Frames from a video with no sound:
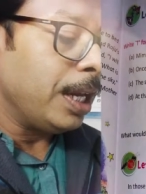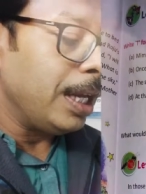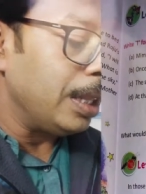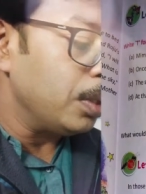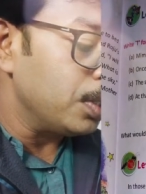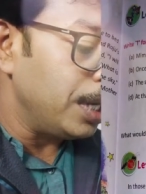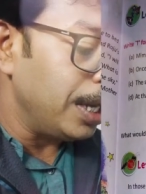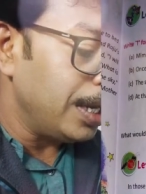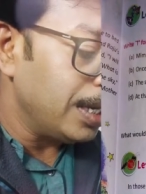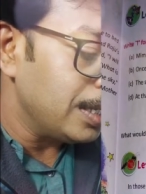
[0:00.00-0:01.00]
In those
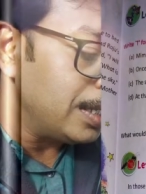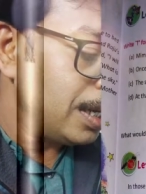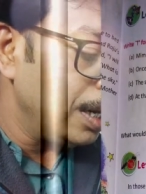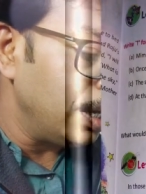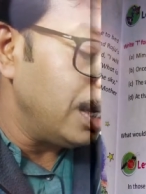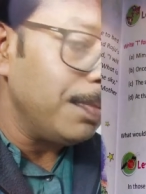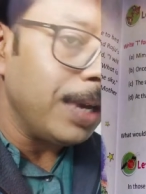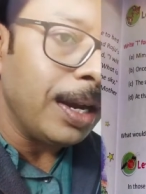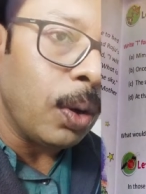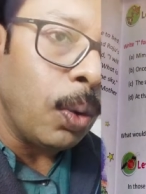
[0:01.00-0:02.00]
days, there
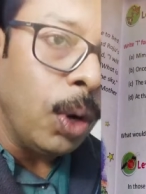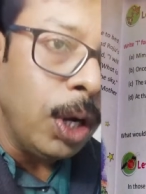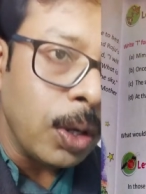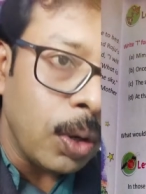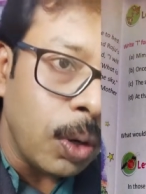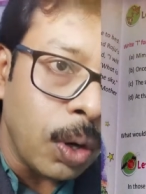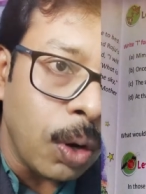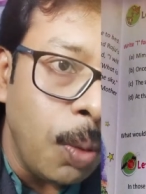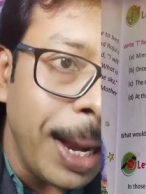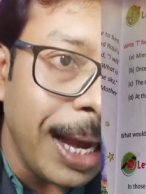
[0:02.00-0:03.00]
lived an old
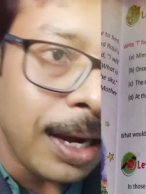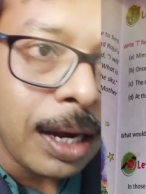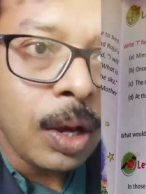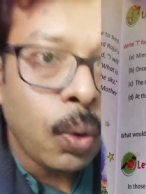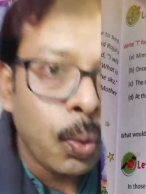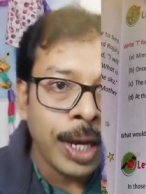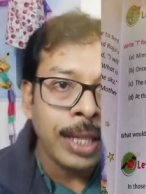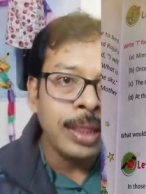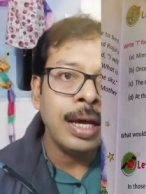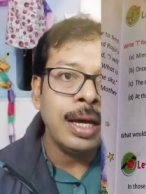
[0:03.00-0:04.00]
woman
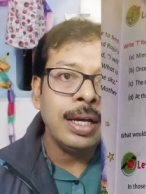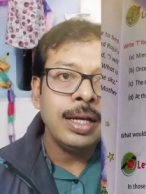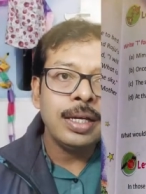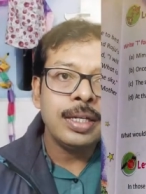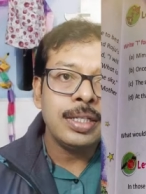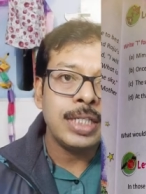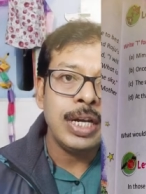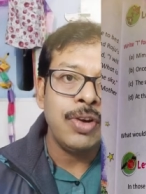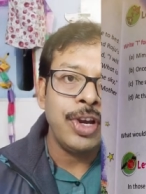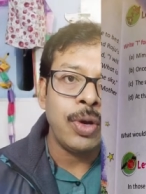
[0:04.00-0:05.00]
when the
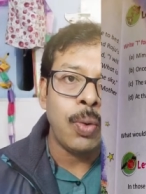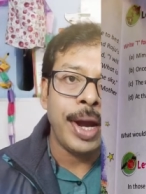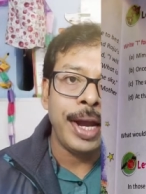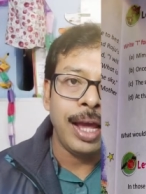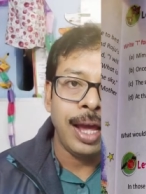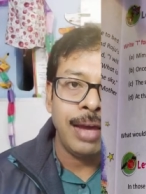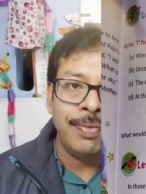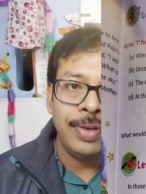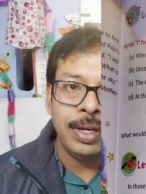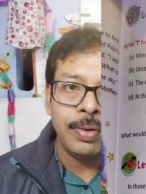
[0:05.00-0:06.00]
children were
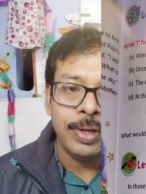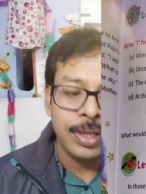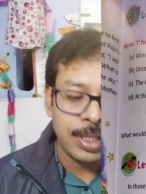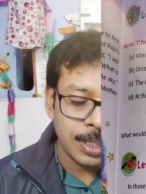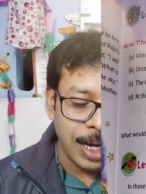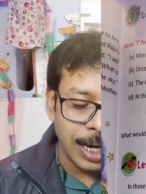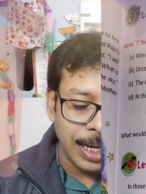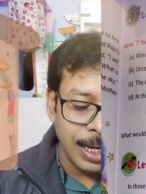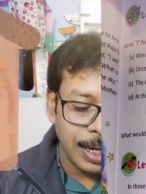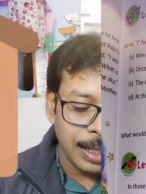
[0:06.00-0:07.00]
happy with the
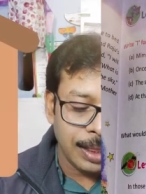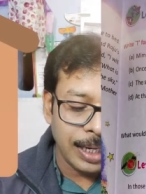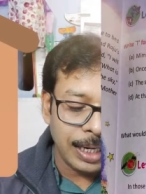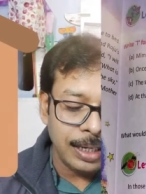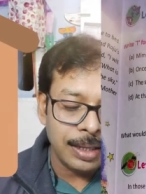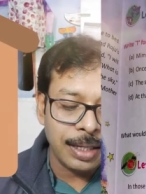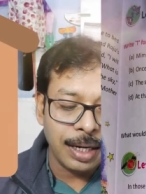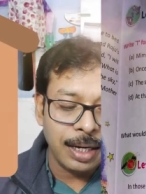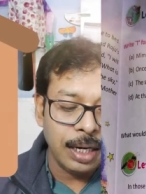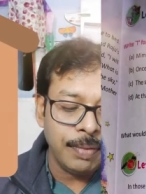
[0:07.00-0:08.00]
sky. Then
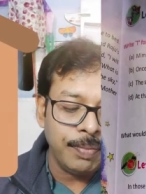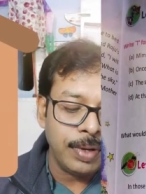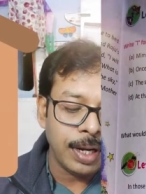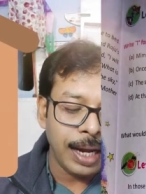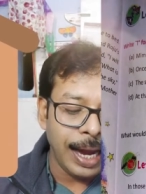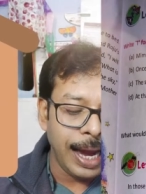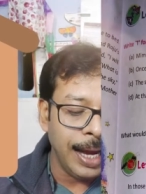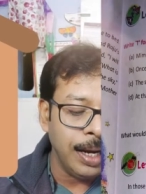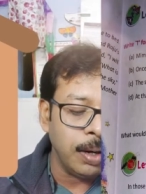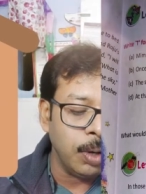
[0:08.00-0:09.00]
there lived
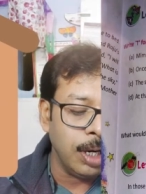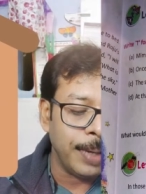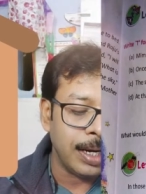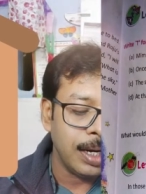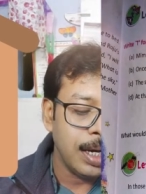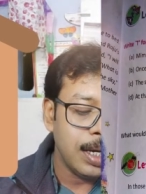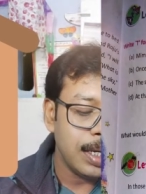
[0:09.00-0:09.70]
an old man.